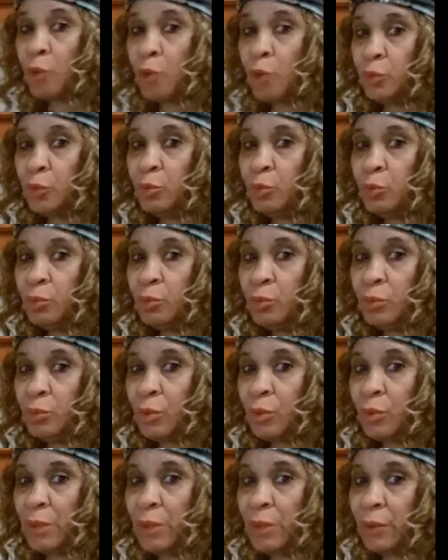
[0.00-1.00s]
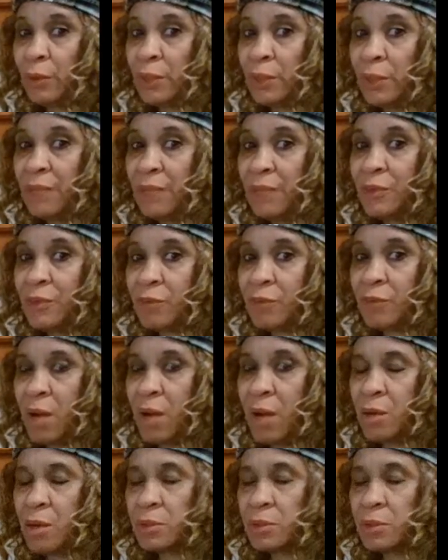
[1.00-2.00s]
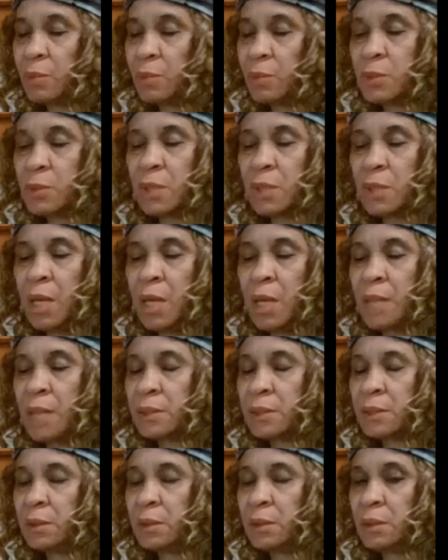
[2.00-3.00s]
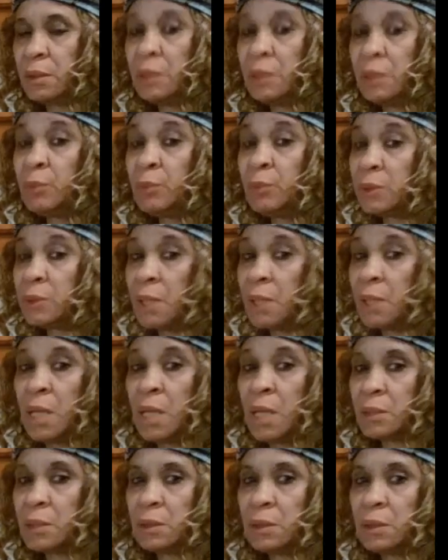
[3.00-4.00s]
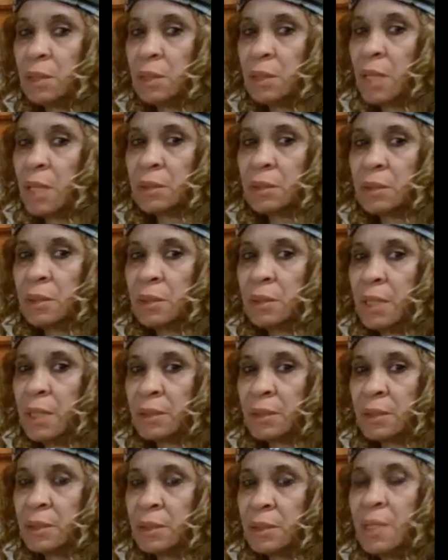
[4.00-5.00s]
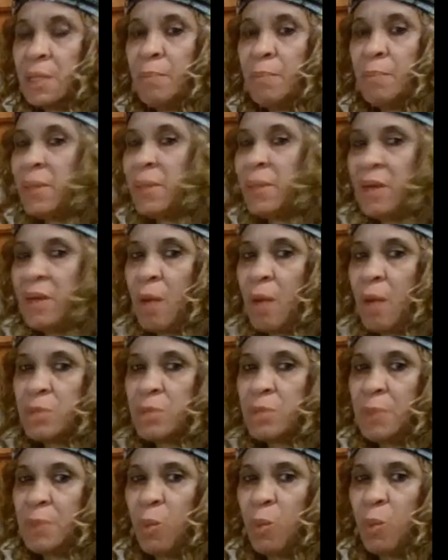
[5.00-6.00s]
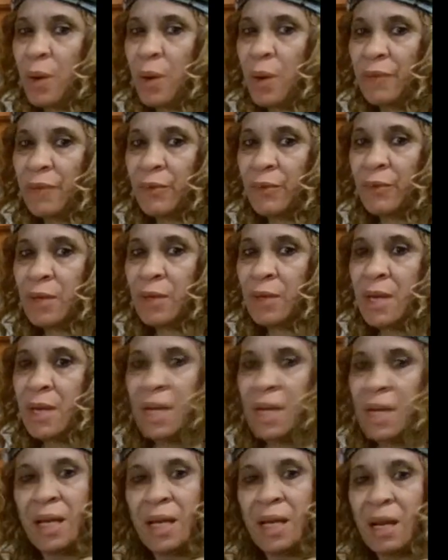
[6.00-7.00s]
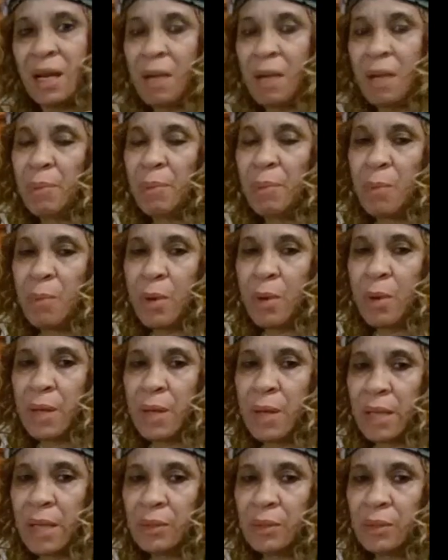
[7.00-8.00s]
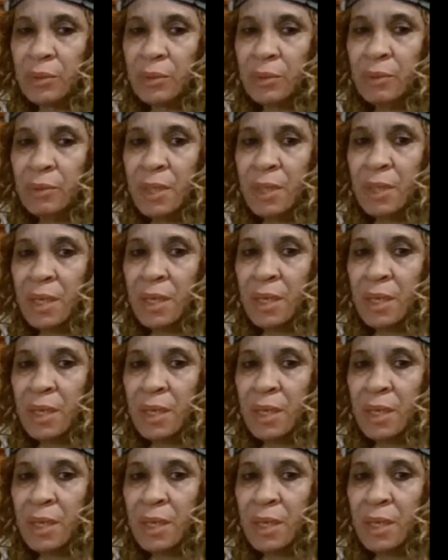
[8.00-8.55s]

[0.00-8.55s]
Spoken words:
all do go ahead on and give it a try because it was excellent. It was excellent, excellent, excellent. But they always be wonderful. And I got a couple of more that I can do